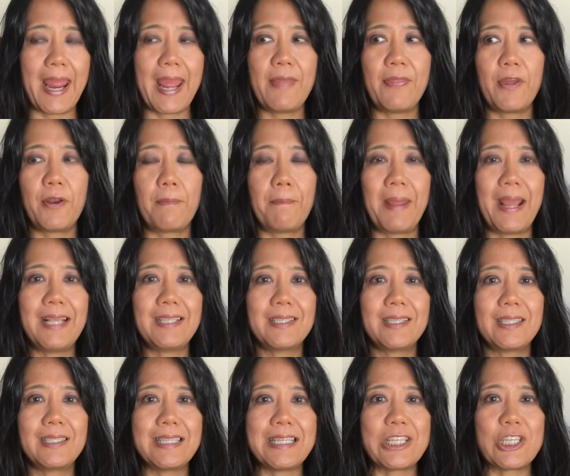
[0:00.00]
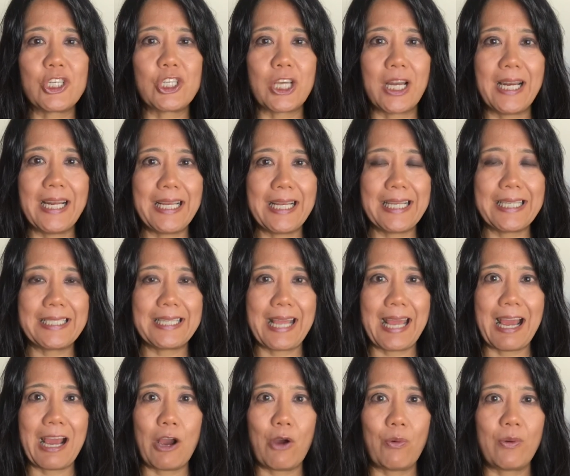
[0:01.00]
And they're basically shutting it
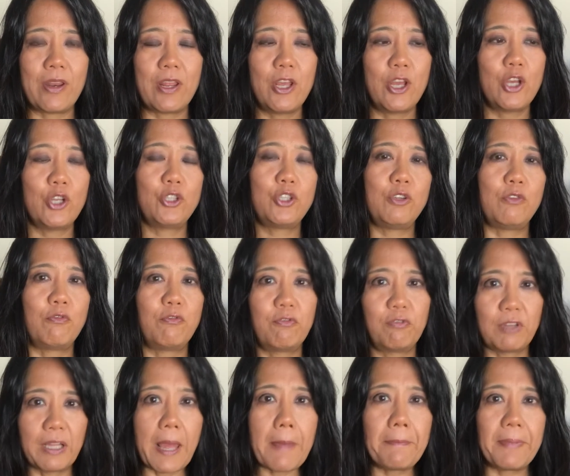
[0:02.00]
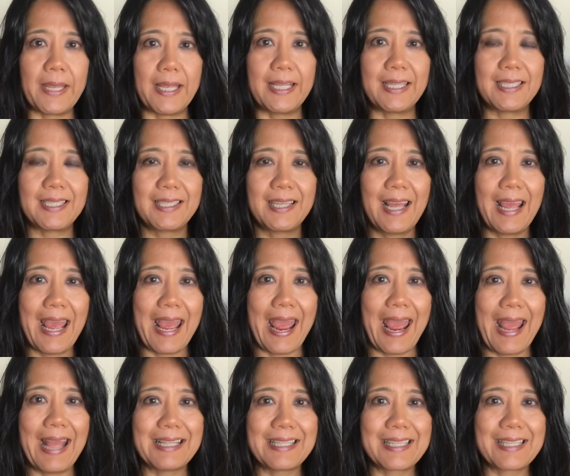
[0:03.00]
down to flip it
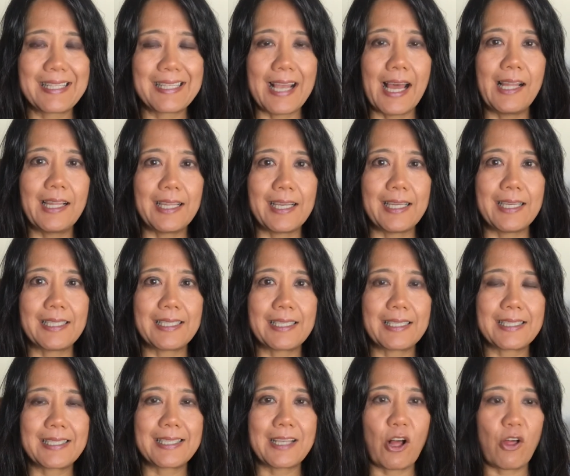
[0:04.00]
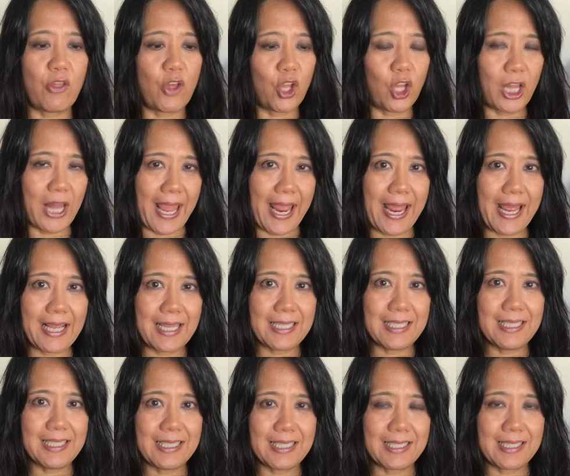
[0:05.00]
and sell the
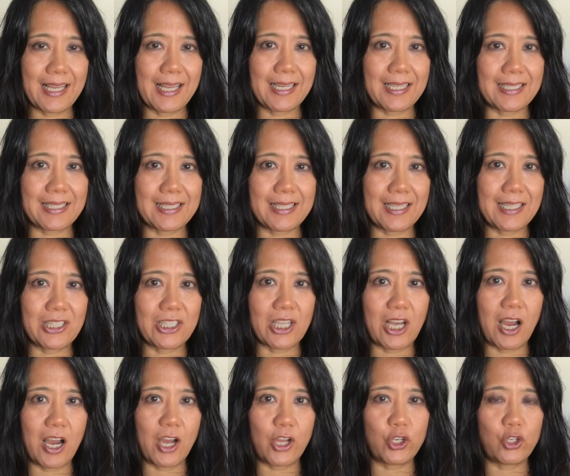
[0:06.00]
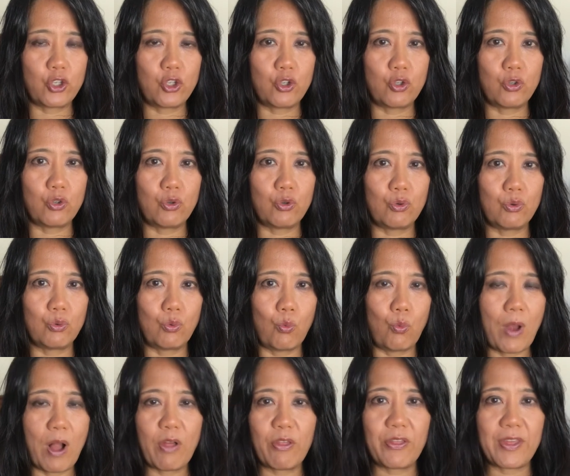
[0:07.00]
land that it sits on to
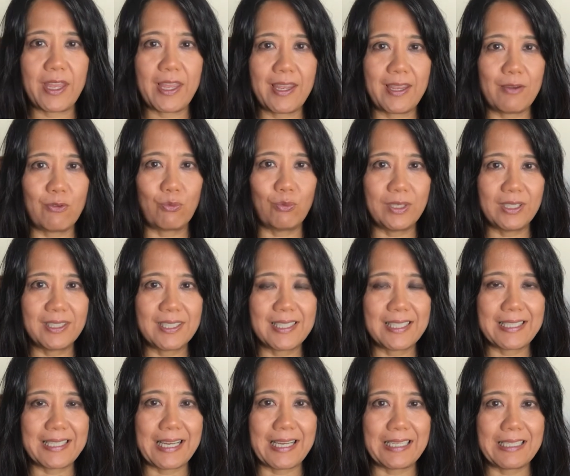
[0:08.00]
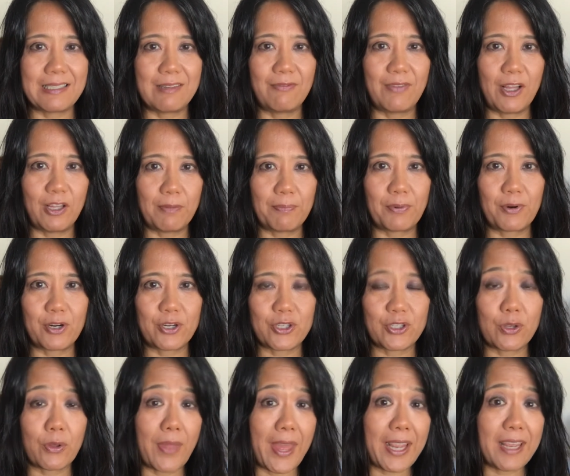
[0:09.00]
wealthy real estate developers
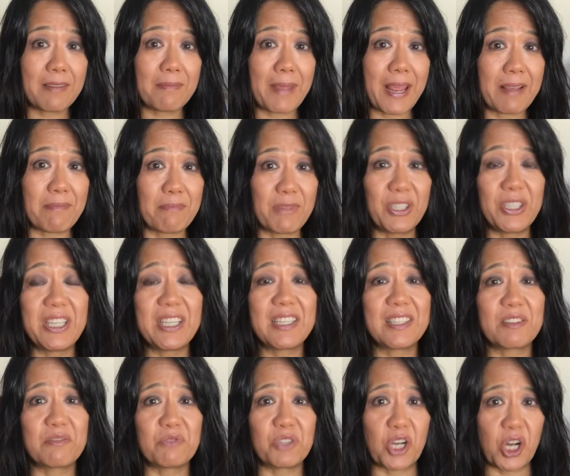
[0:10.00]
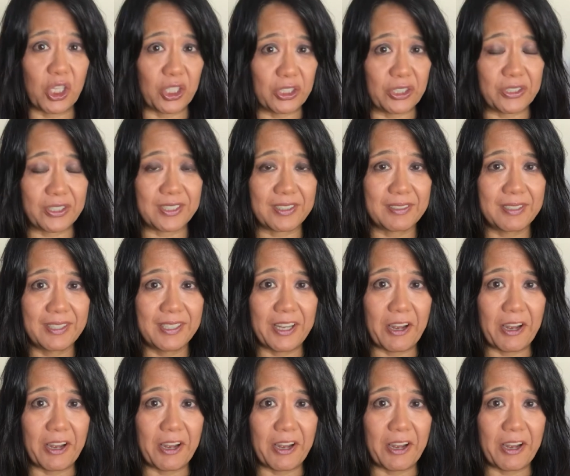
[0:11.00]
so they can make millions of dollars.